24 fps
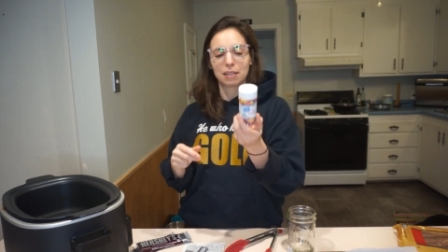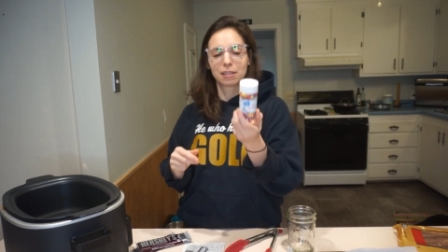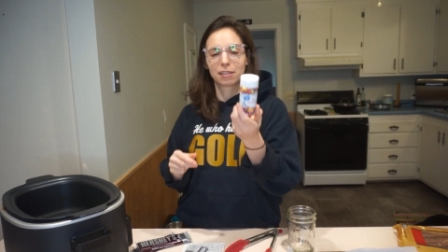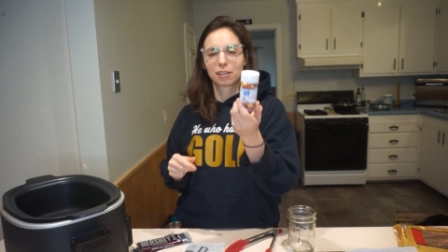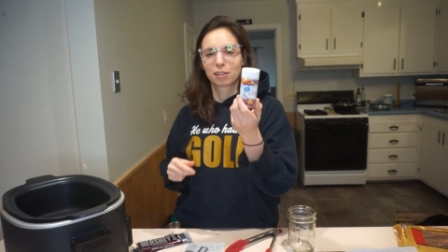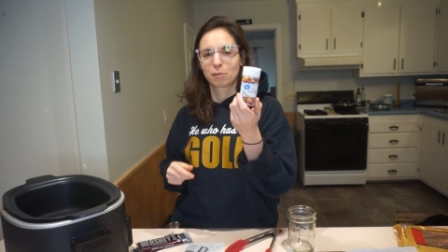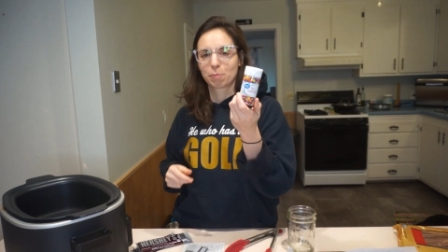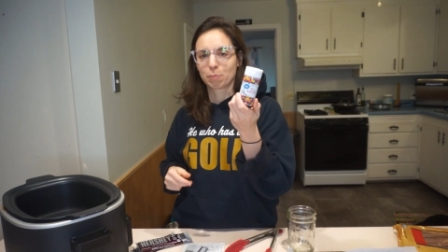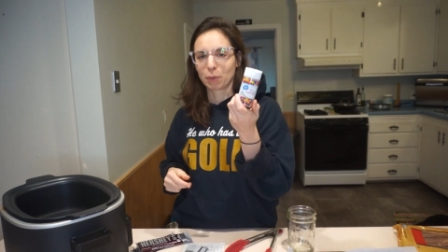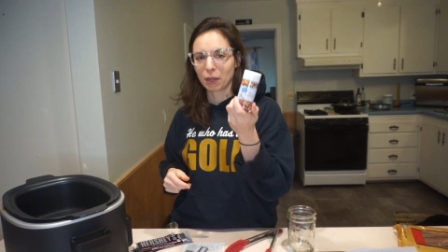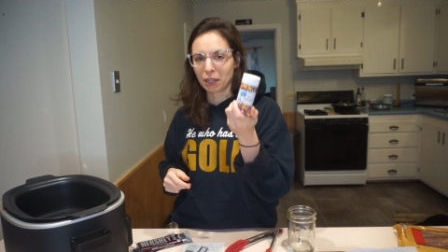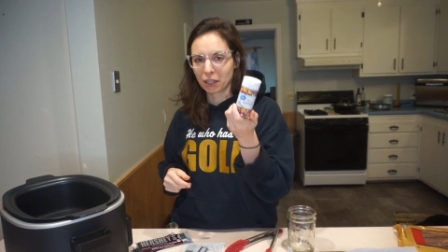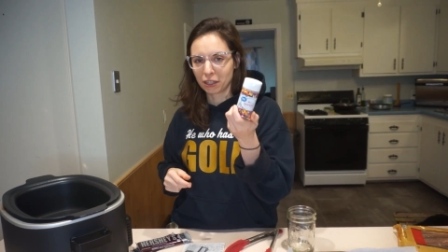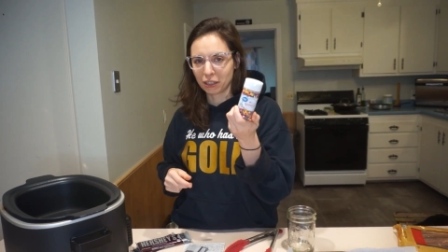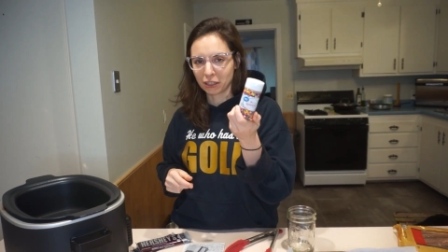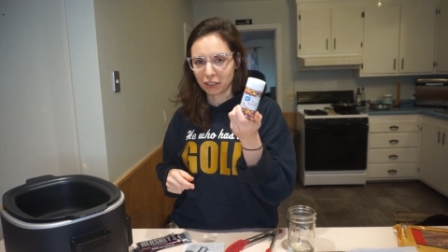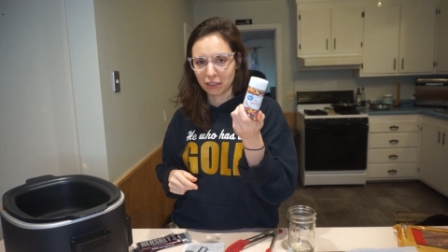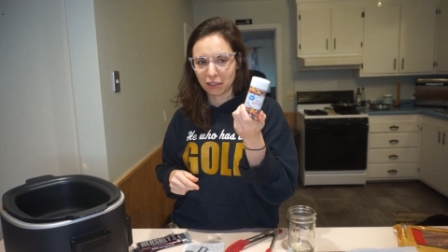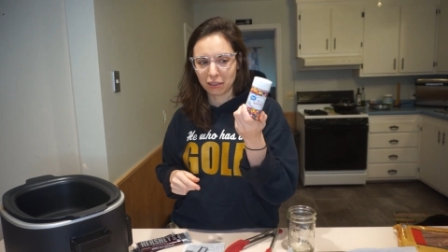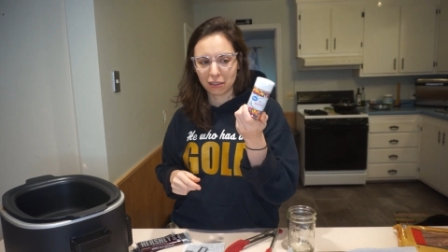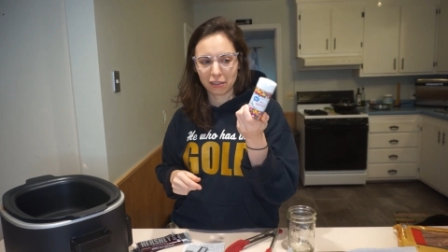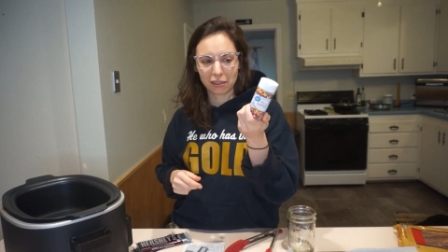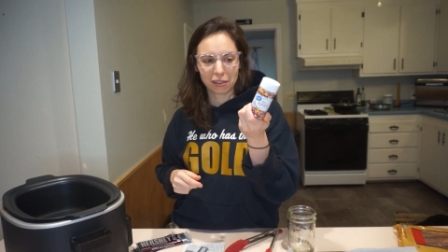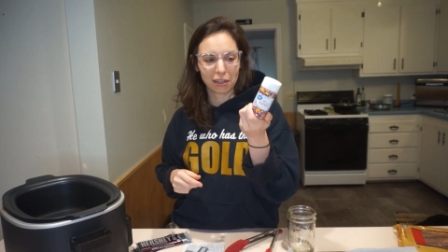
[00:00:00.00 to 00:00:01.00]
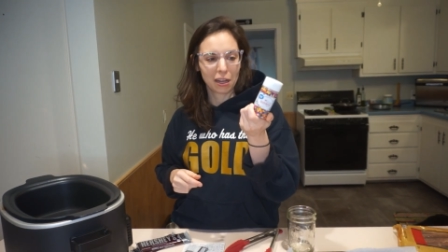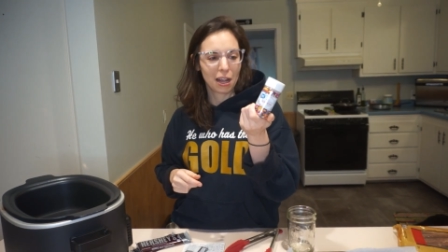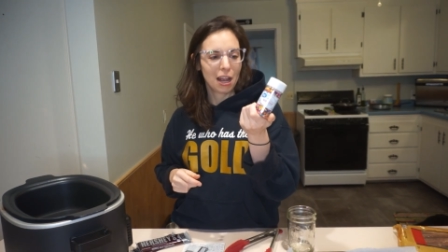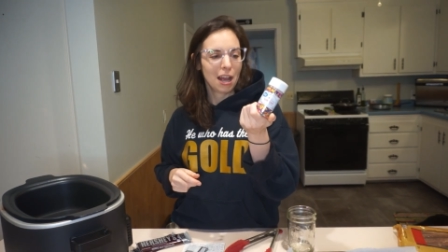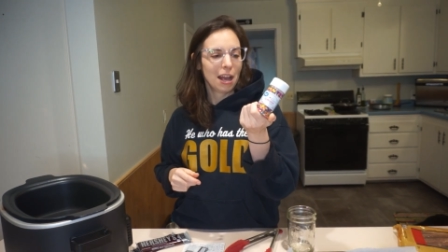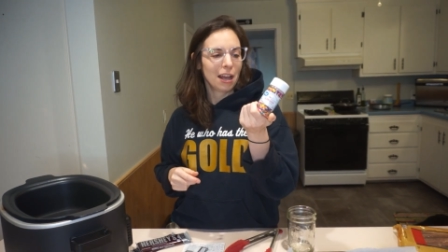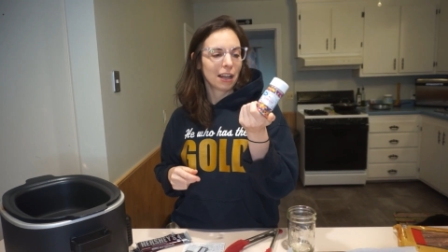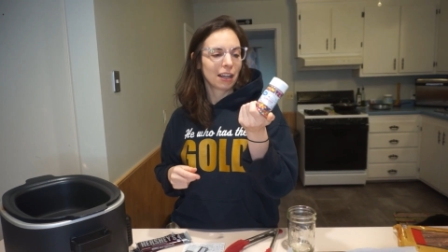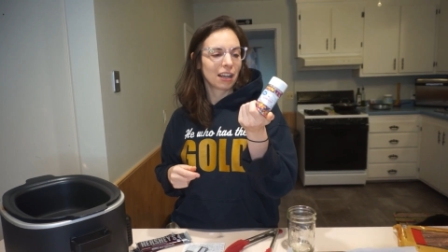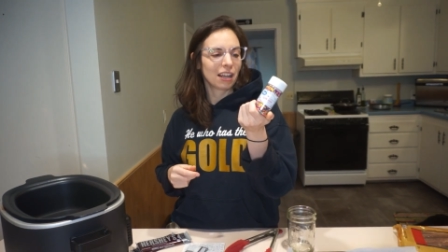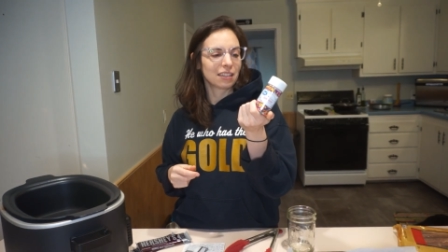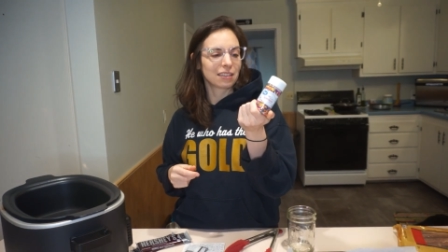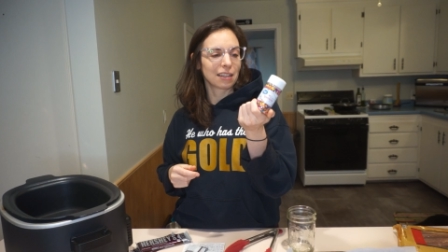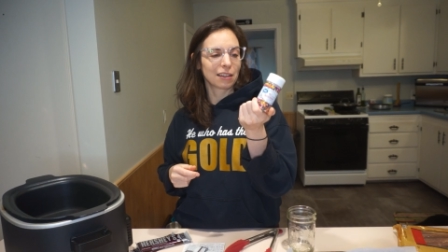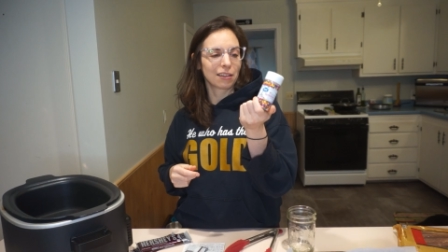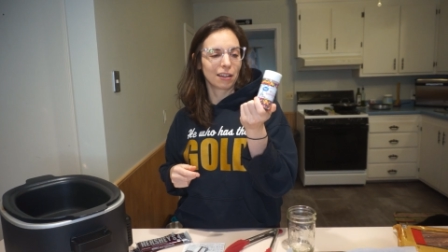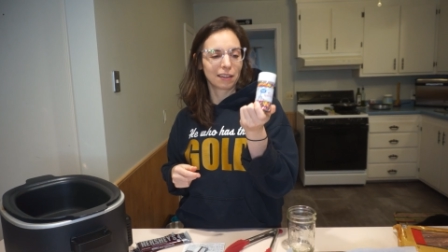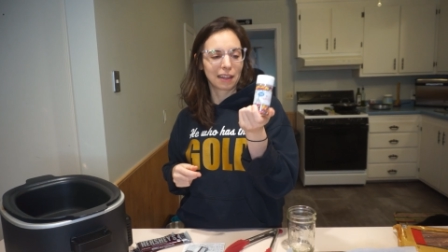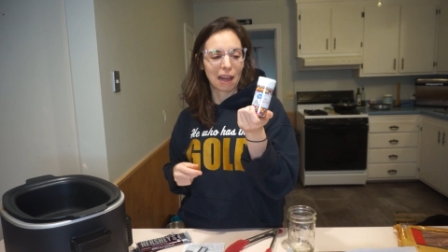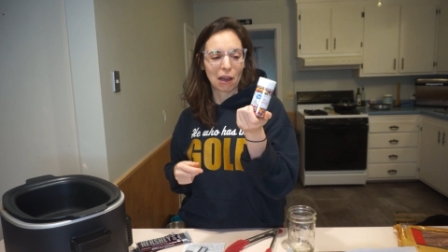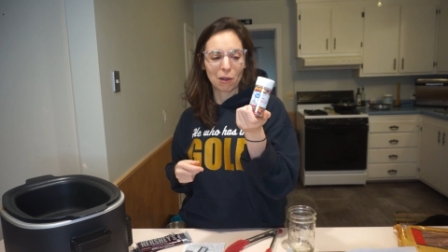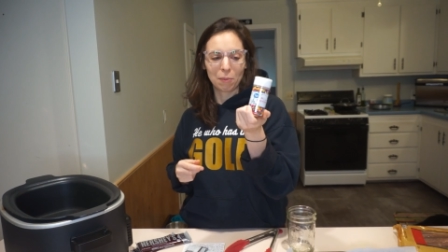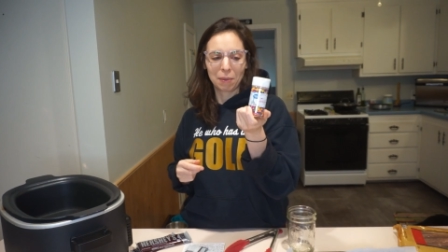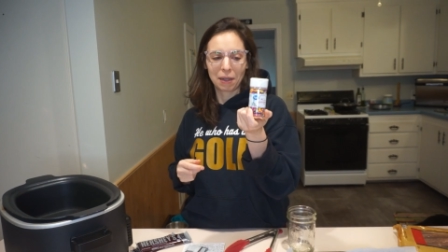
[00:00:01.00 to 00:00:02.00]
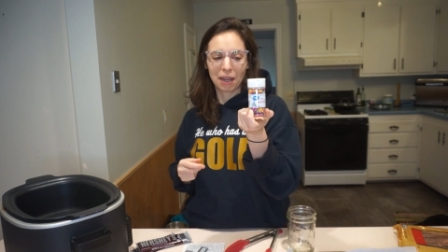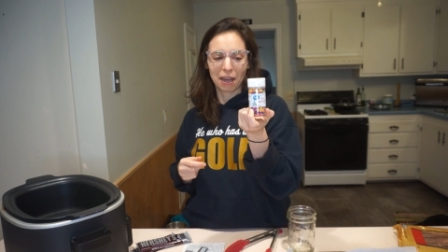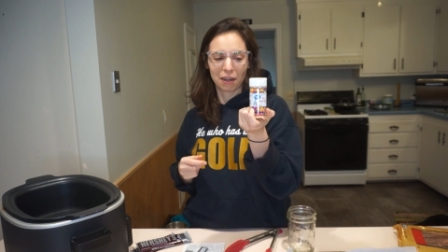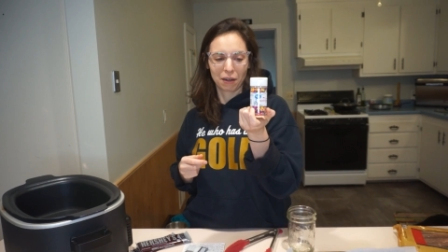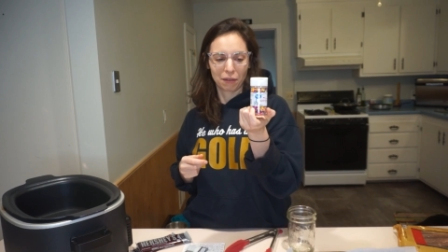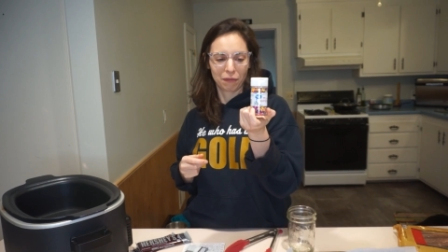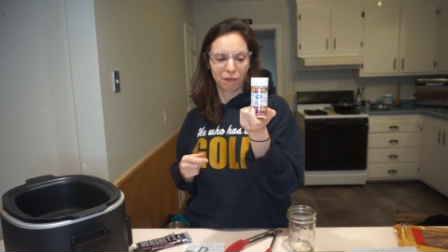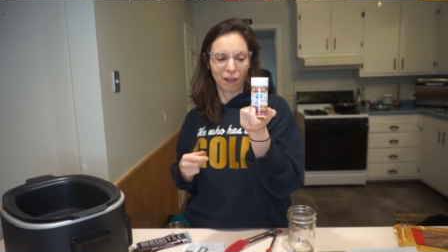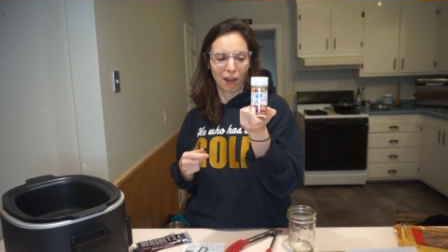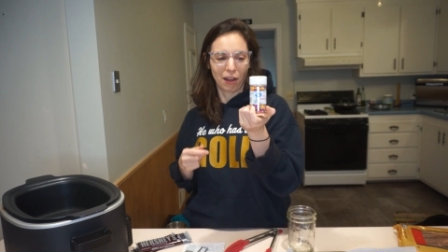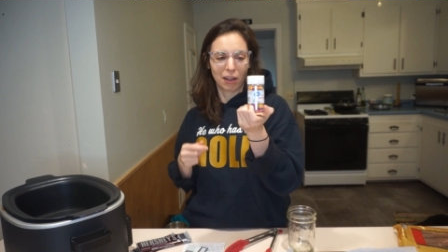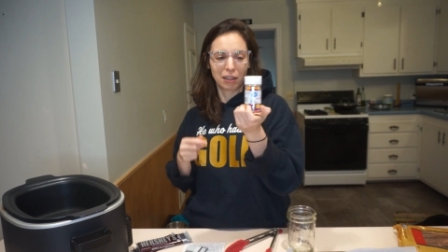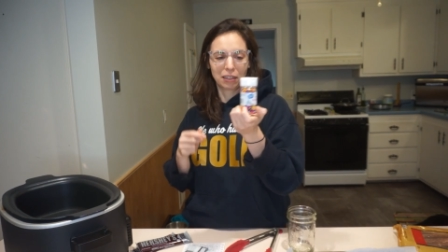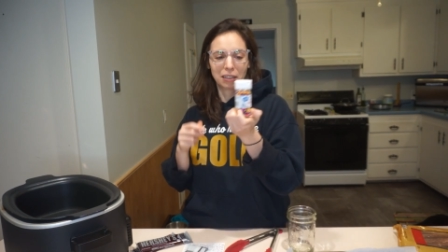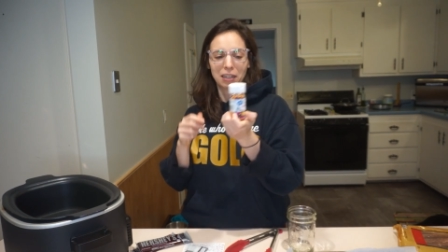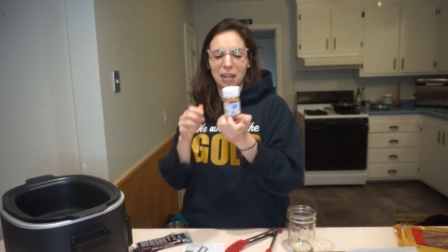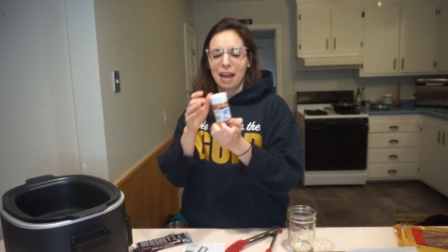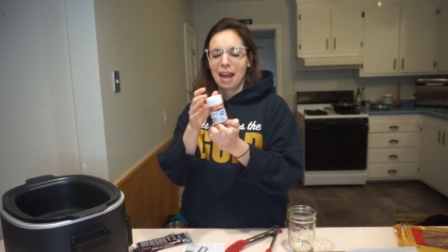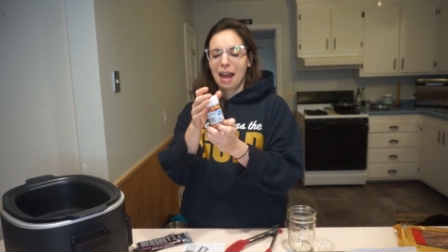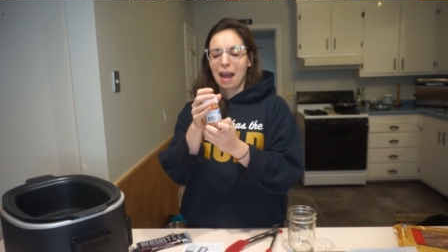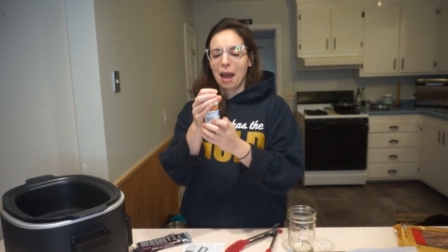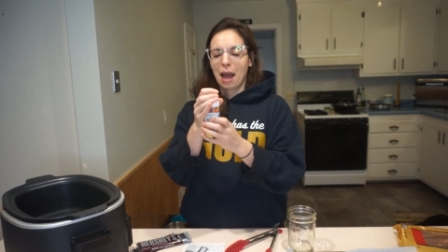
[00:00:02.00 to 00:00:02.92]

sprinkles because I thought that would be kind of fun.